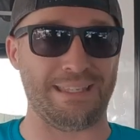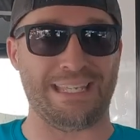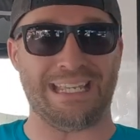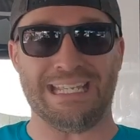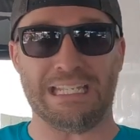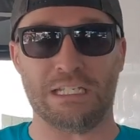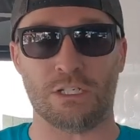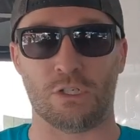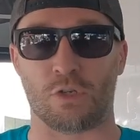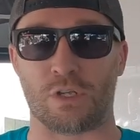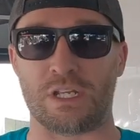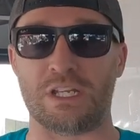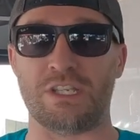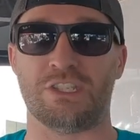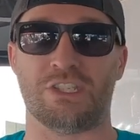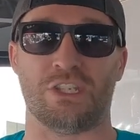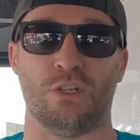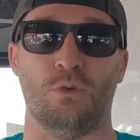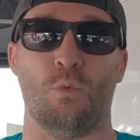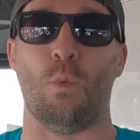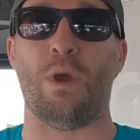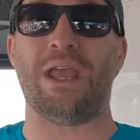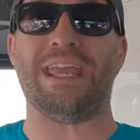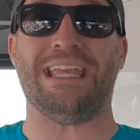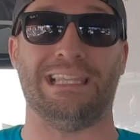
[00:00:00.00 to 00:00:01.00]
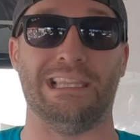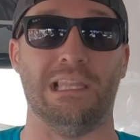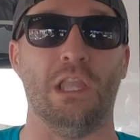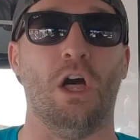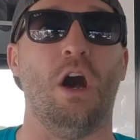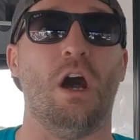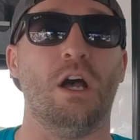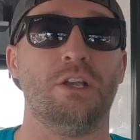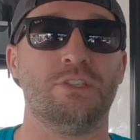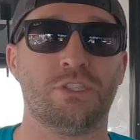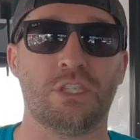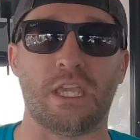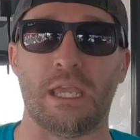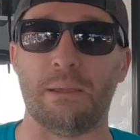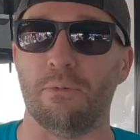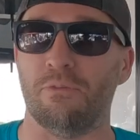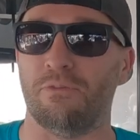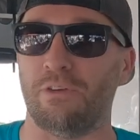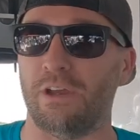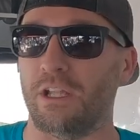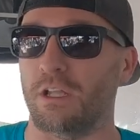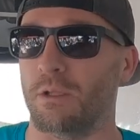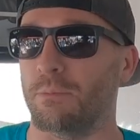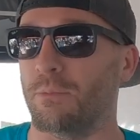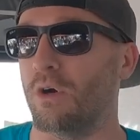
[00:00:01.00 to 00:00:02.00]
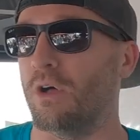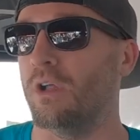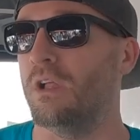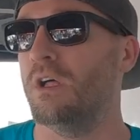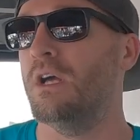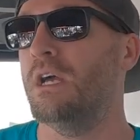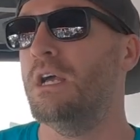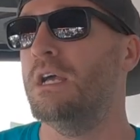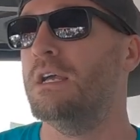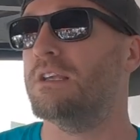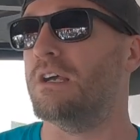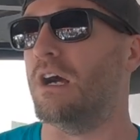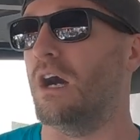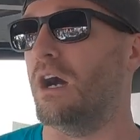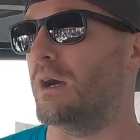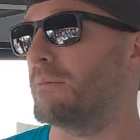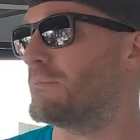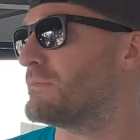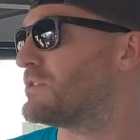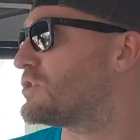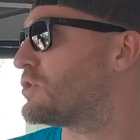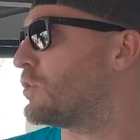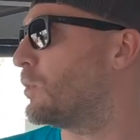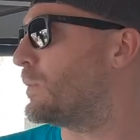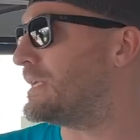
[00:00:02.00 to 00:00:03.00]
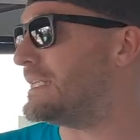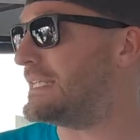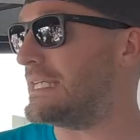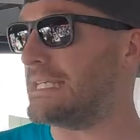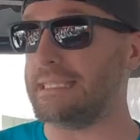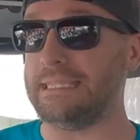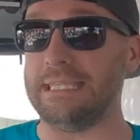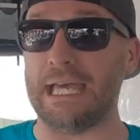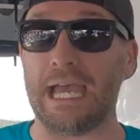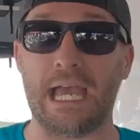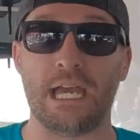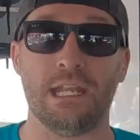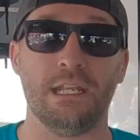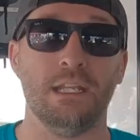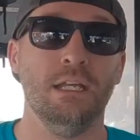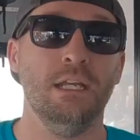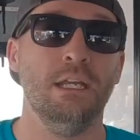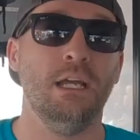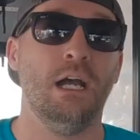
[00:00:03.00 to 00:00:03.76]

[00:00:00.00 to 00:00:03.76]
increase in weight loss came available. So we did that.